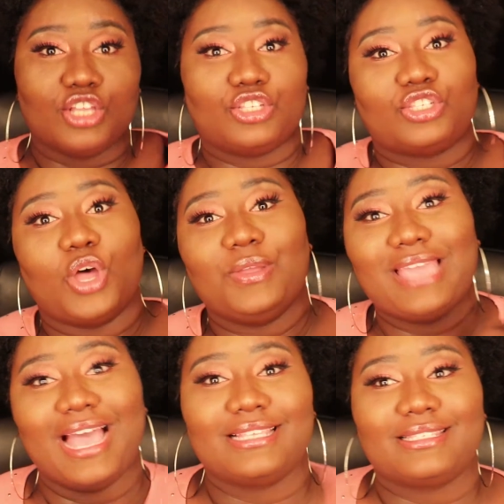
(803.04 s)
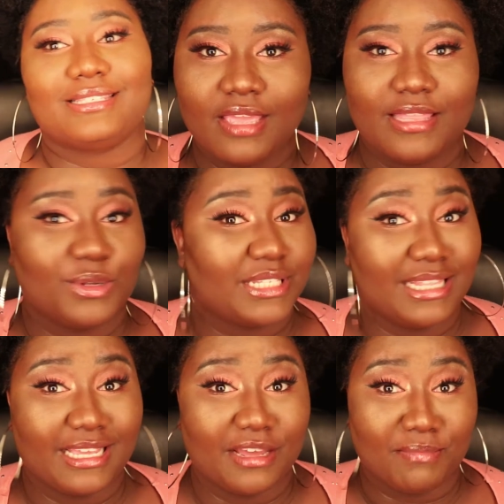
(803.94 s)
So yes, there was
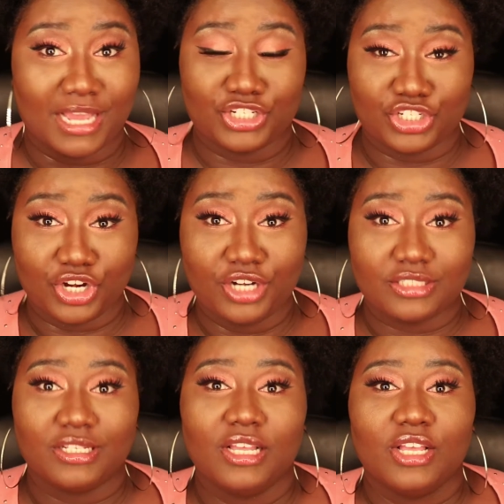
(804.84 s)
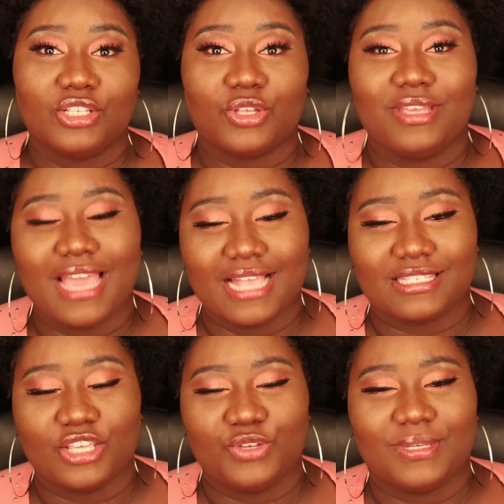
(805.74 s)
nothing on my shirt. So
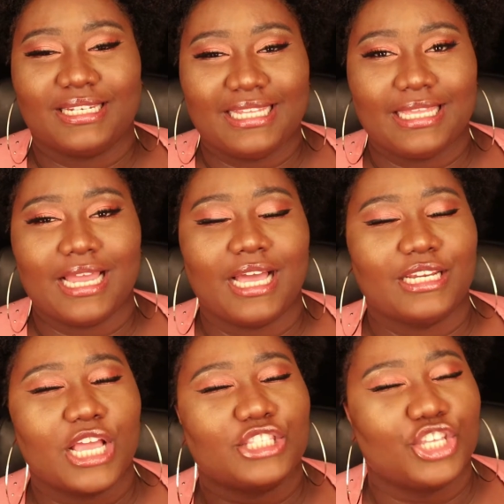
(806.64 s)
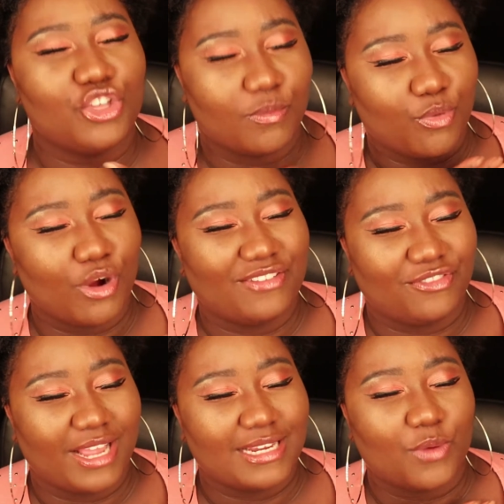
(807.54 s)
yes, you can lean on to your
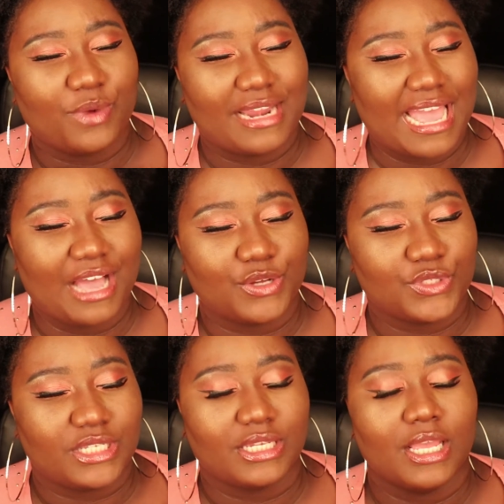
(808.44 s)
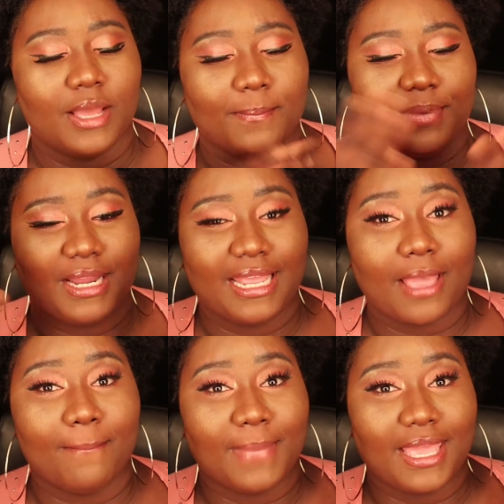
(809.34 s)
boyfriend without
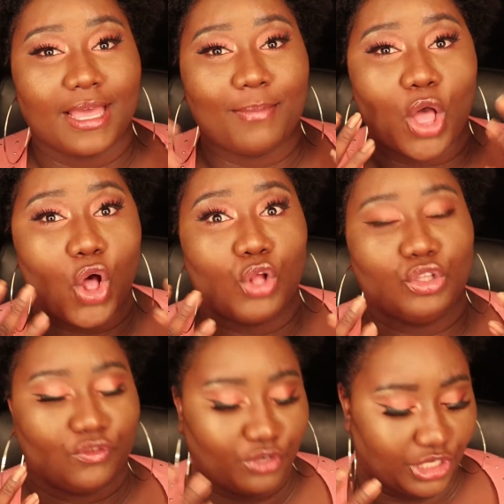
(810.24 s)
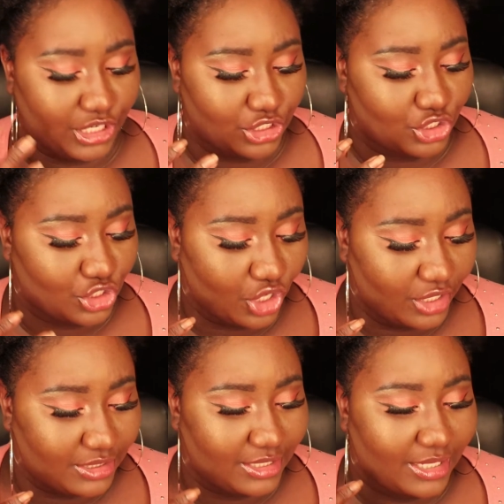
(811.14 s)
putting makeup all over his
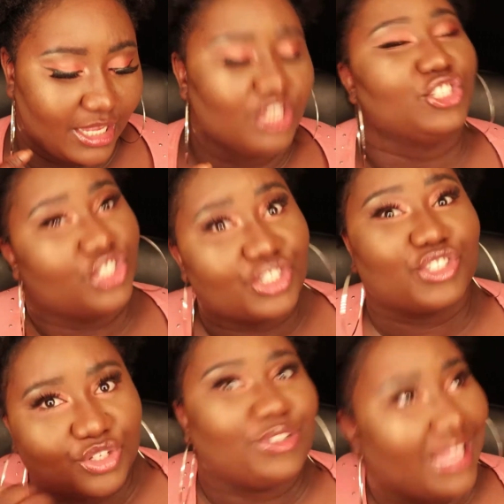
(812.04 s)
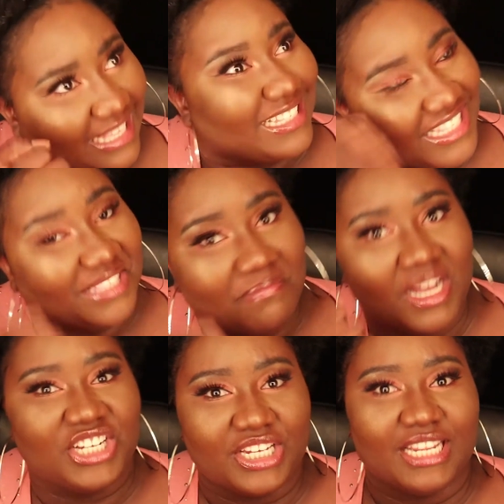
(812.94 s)
shirt. Just don't like
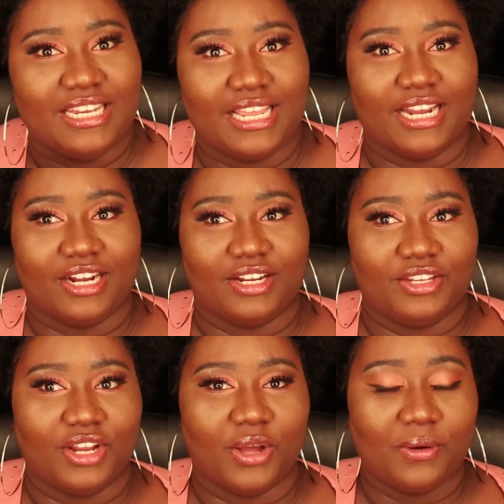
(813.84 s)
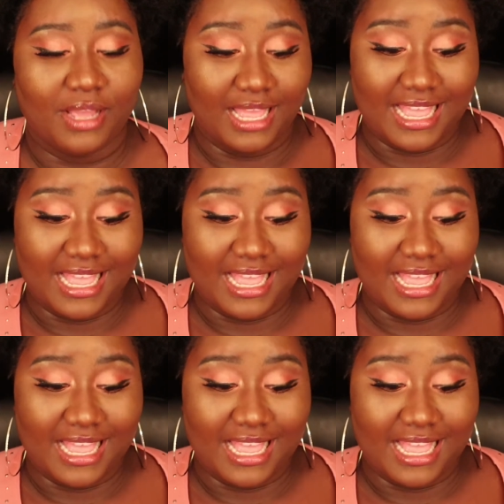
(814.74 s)
smudge it in there, you know?